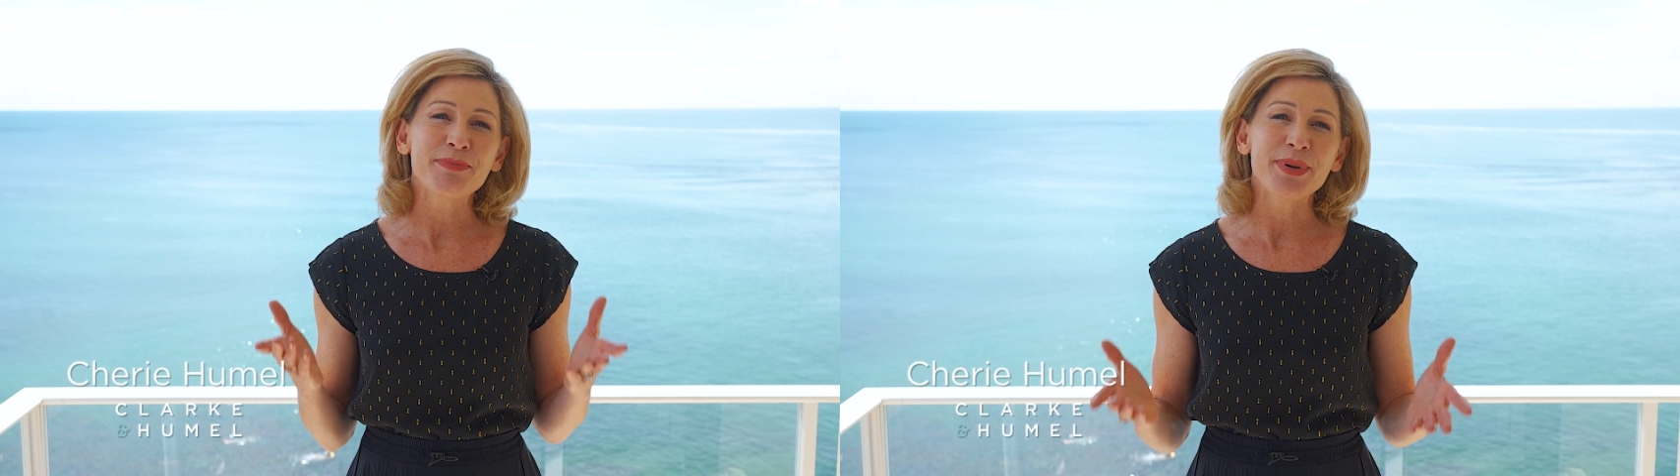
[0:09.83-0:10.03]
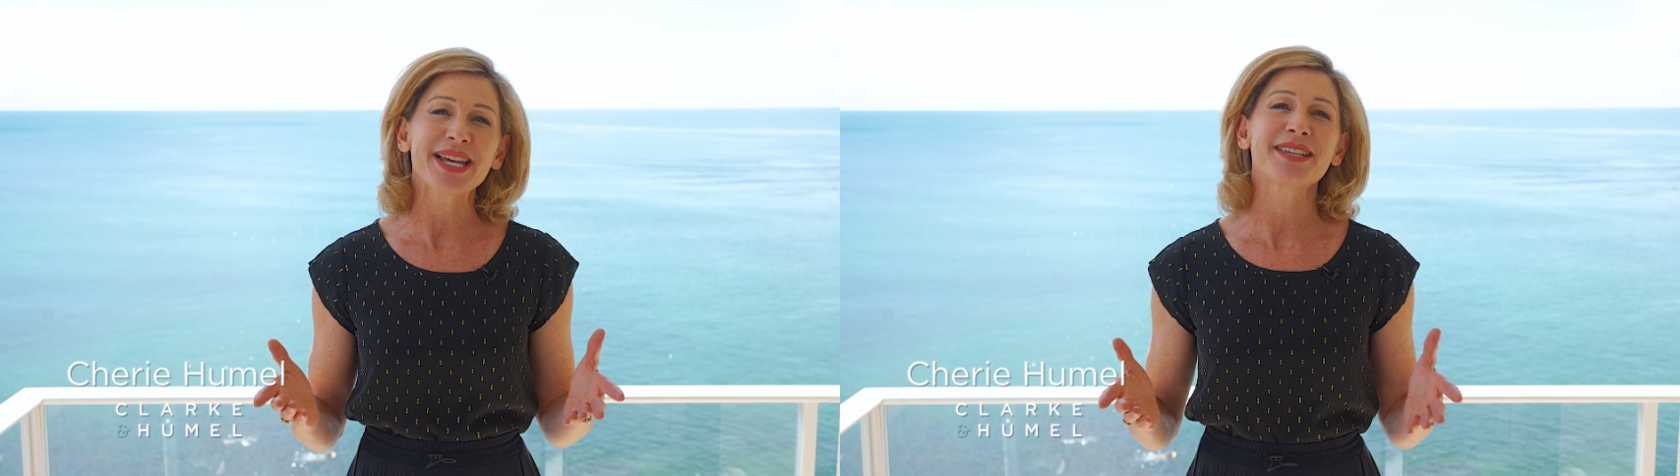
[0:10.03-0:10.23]

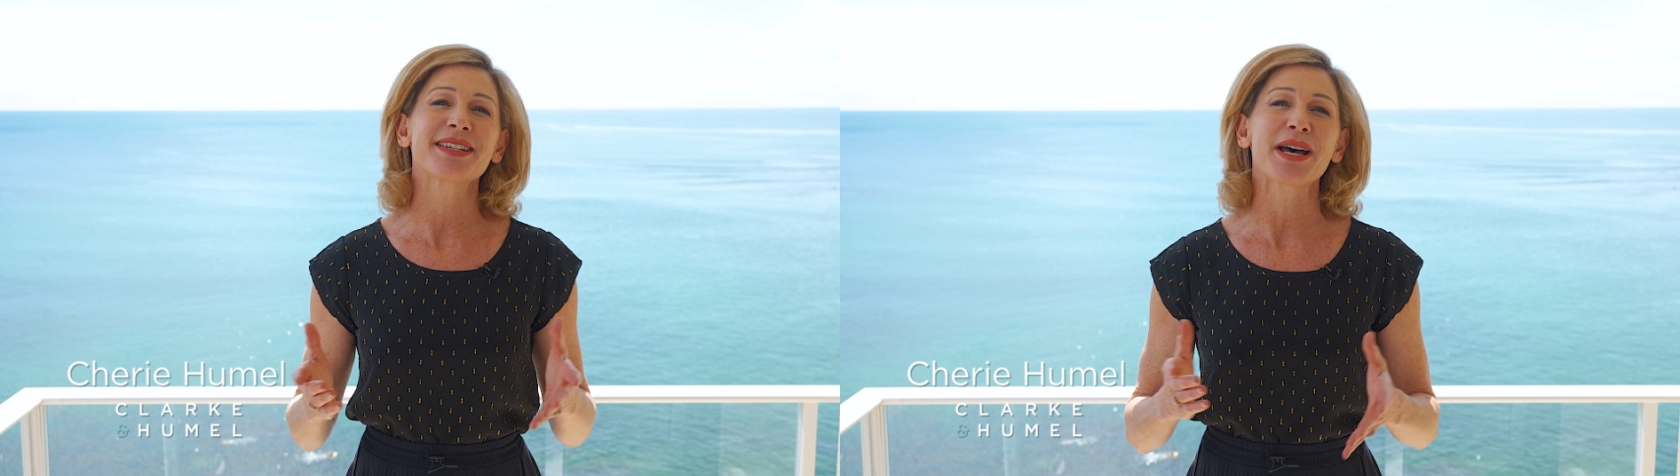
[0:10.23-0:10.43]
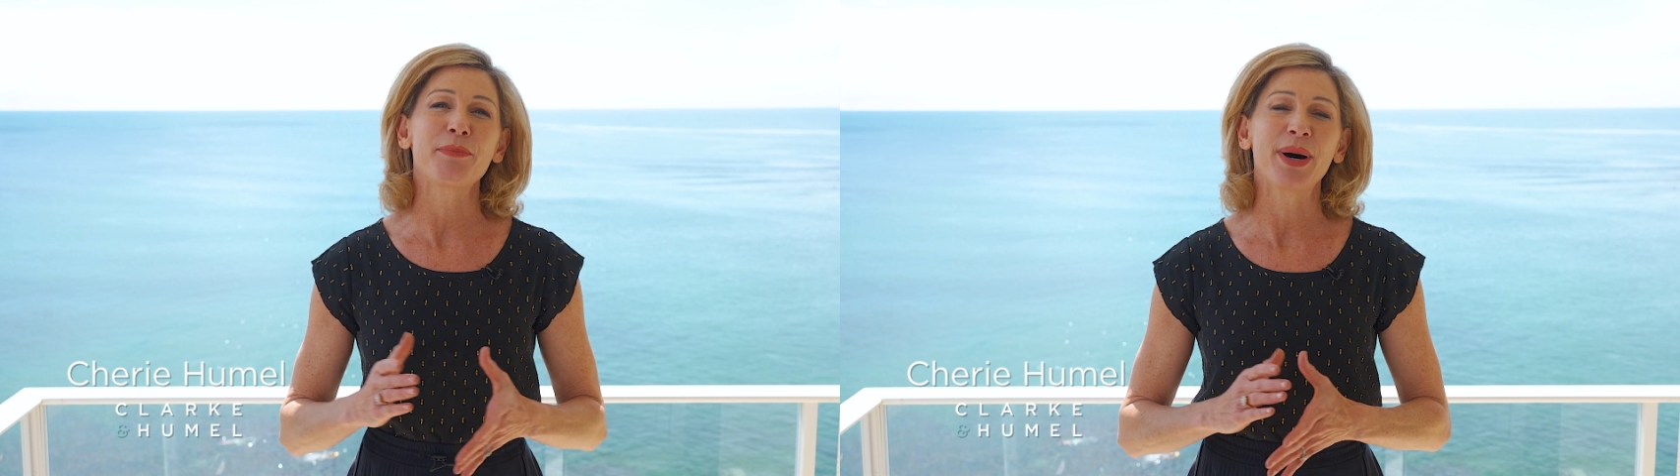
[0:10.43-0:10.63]

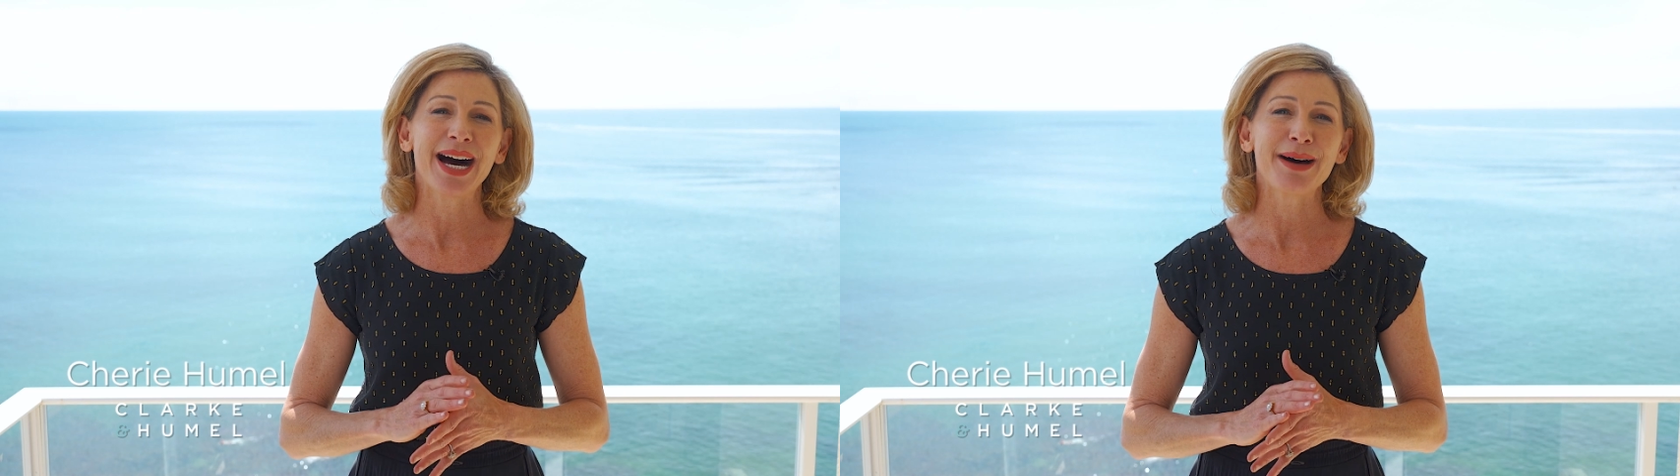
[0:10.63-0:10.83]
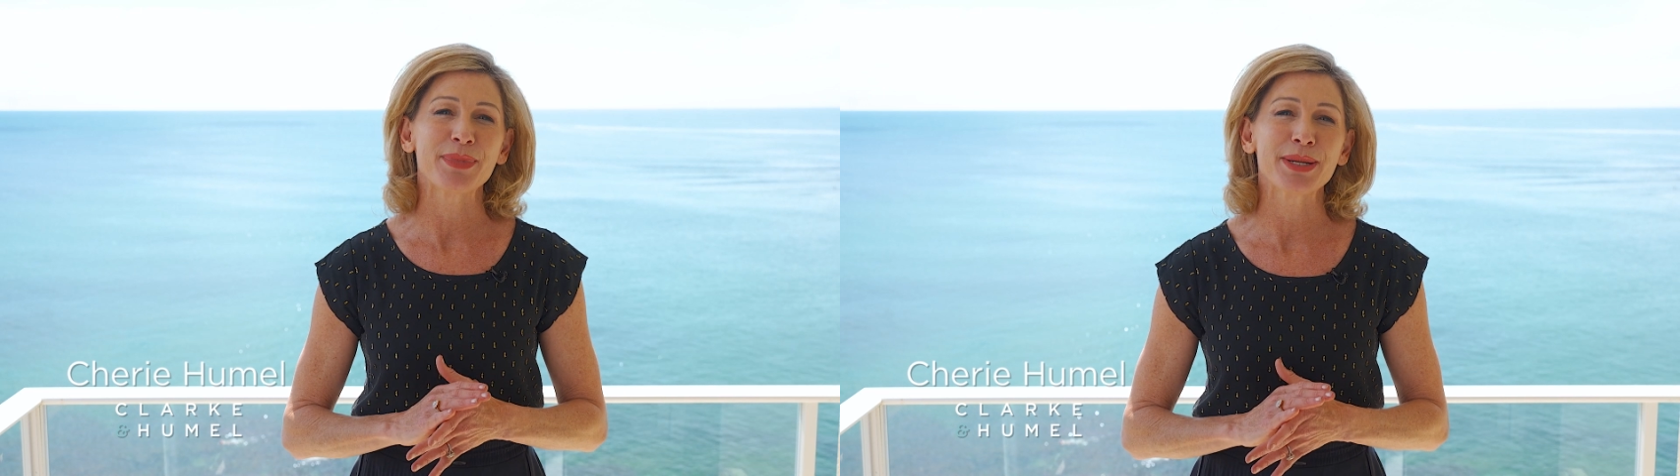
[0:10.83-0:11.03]
best
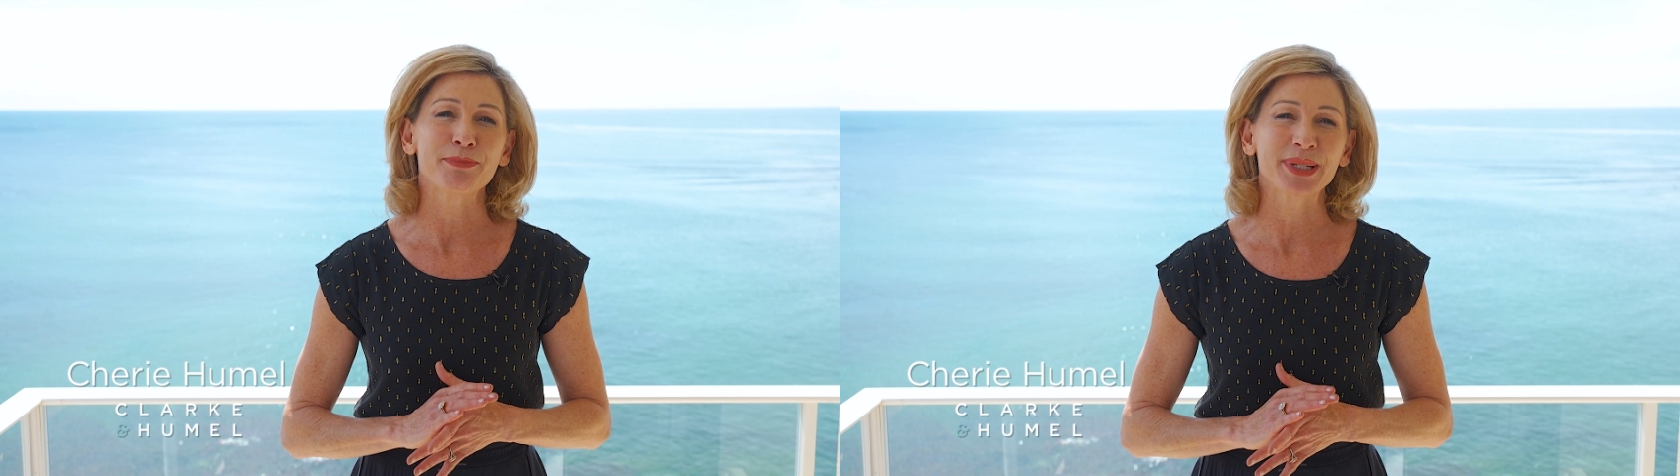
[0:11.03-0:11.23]
apartment